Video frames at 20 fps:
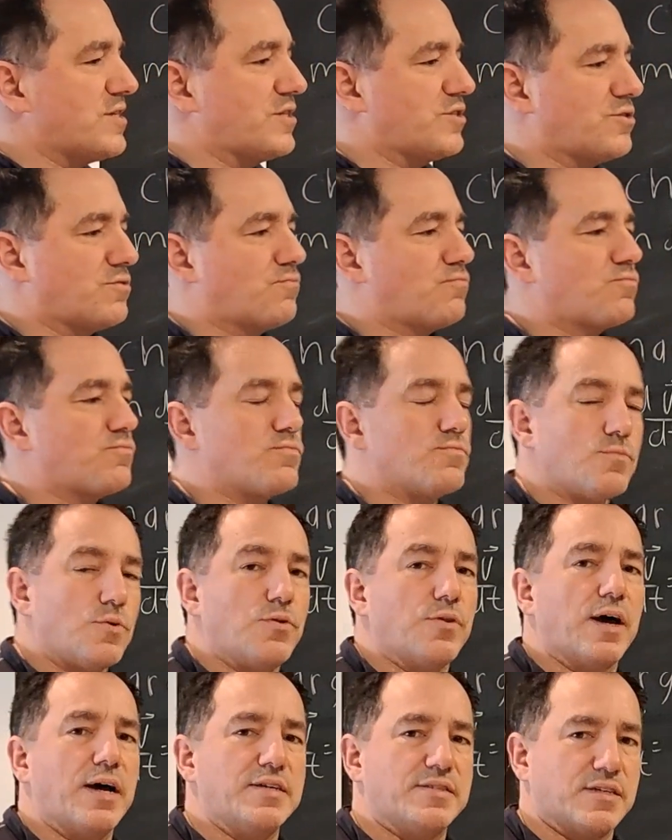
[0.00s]
That's a
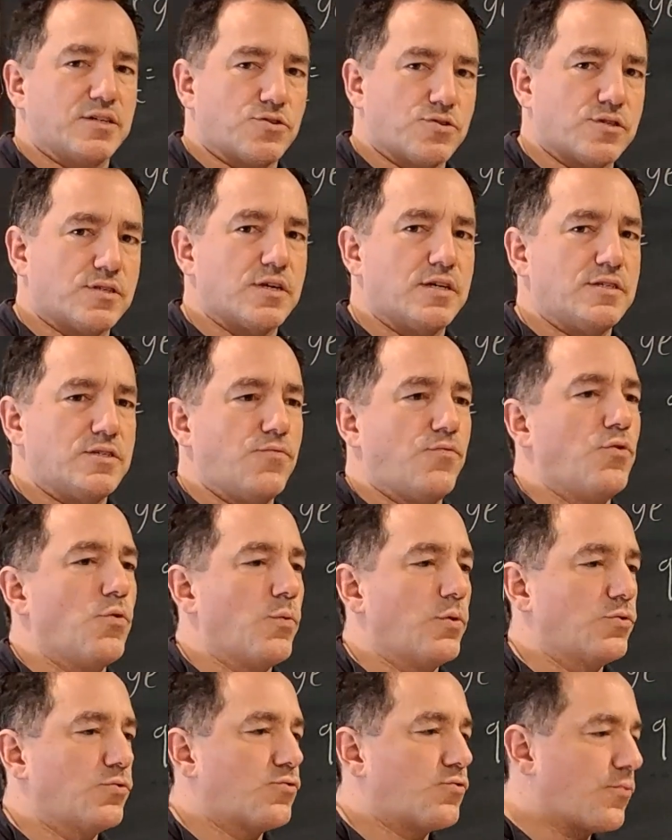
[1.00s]
nice exercise if you
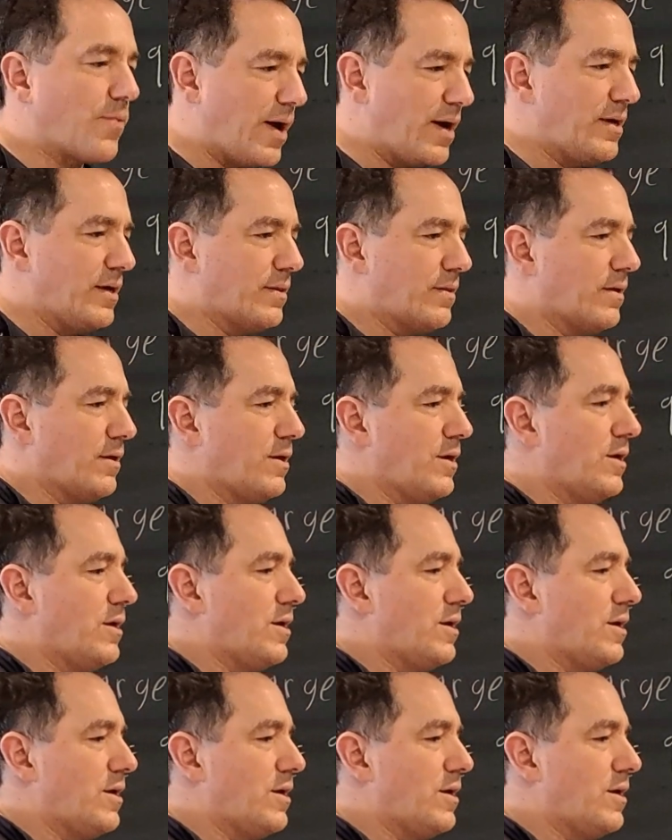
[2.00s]
want to try it.